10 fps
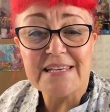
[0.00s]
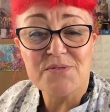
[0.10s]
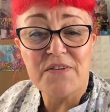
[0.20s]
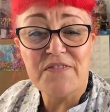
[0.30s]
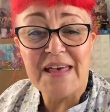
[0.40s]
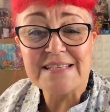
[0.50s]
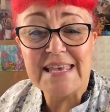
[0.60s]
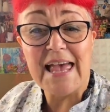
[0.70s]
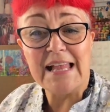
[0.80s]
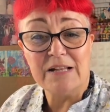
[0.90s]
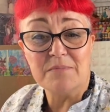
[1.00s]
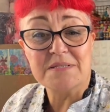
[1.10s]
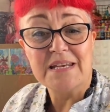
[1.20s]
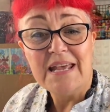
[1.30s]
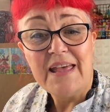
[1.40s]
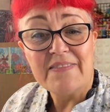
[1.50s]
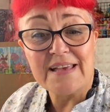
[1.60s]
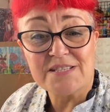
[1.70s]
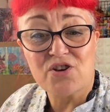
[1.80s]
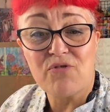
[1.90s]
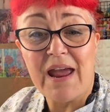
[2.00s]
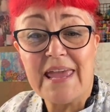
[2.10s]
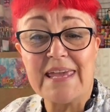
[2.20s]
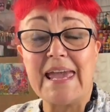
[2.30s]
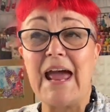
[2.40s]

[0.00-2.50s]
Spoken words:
So if that's helped, that's great.